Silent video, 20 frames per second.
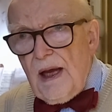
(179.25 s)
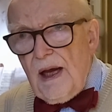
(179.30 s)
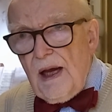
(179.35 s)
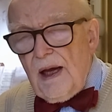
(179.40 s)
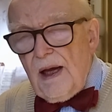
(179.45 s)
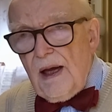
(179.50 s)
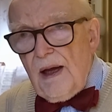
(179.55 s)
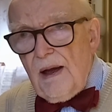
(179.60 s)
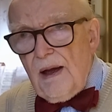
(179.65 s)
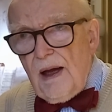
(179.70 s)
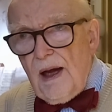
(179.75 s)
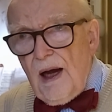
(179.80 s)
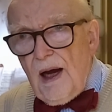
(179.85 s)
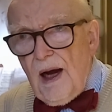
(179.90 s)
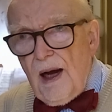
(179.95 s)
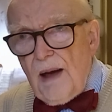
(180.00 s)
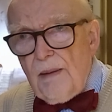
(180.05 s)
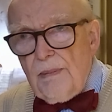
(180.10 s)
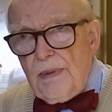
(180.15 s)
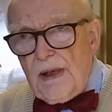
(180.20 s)

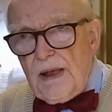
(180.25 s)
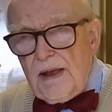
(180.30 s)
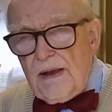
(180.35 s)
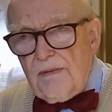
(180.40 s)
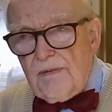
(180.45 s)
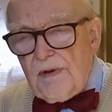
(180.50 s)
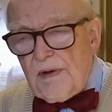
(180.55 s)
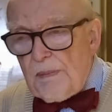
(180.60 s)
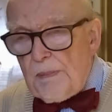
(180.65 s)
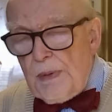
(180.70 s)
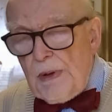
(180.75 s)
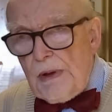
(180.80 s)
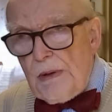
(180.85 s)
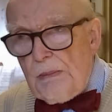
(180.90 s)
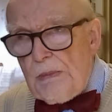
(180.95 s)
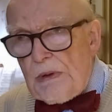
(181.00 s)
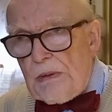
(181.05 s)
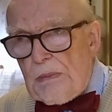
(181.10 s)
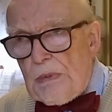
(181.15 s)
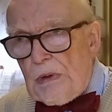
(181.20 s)
I believe is
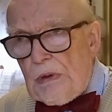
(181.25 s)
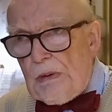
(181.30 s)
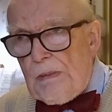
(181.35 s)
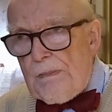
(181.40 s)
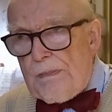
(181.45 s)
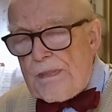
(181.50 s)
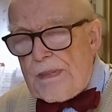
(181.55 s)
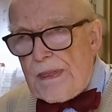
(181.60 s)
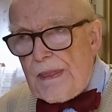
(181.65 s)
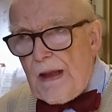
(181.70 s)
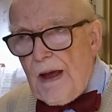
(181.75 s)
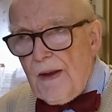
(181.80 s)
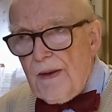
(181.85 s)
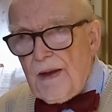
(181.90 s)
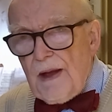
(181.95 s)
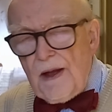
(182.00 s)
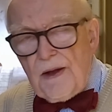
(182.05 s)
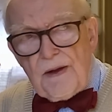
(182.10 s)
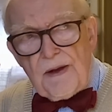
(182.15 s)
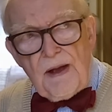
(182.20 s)
permeable. And
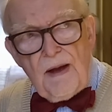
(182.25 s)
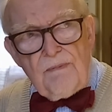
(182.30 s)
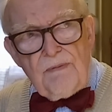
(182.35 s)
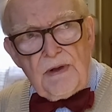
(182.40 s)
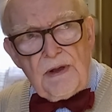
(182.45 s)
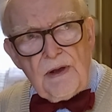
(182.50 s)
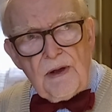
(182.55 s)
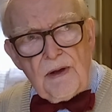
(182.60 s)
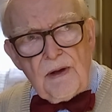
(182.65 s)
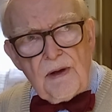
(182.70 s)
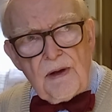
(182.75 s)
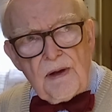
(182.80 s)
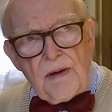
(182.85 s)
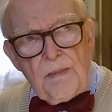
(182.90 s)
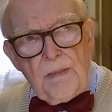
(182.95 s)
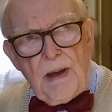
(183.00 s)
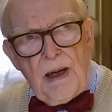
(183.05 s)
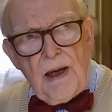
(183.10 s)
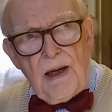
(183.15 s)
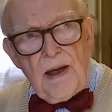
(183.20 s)
that's evidenced
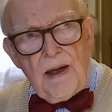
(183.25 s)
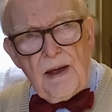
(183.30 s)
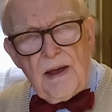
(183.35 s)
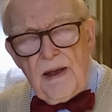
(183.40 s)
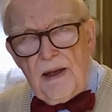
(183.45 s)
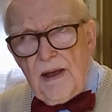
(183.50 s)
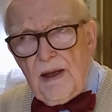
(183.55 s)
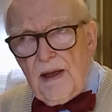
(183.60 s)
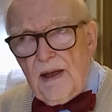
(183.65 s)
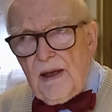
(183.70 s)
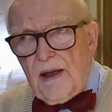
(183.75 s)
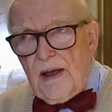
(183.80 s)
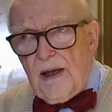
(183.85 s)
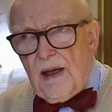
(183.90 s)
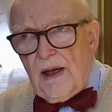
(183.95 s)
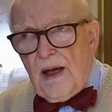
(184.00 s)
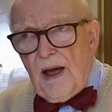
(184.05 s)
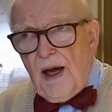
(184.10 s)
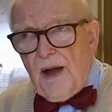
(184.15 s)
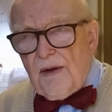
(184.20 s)
by,
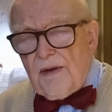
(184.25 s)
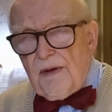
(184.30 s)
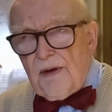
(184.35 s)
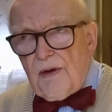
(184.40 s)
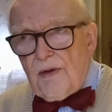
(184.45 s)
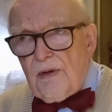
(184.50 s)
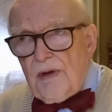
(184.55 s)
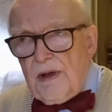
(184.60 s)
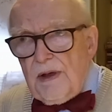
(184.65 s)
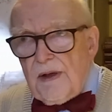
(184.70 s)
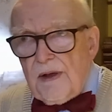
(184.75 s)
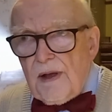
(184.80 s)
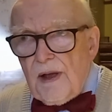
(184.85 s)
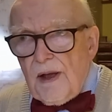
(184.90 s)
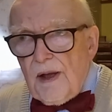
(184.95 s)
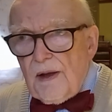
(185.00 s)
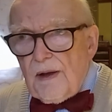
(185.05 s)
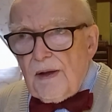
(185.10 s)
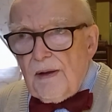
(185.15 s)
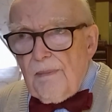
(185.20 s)
as the Creed
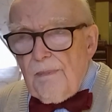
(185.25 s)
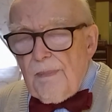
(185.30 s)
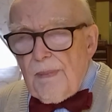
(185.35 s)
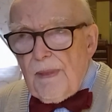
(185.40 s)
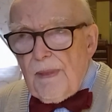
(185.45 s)
says,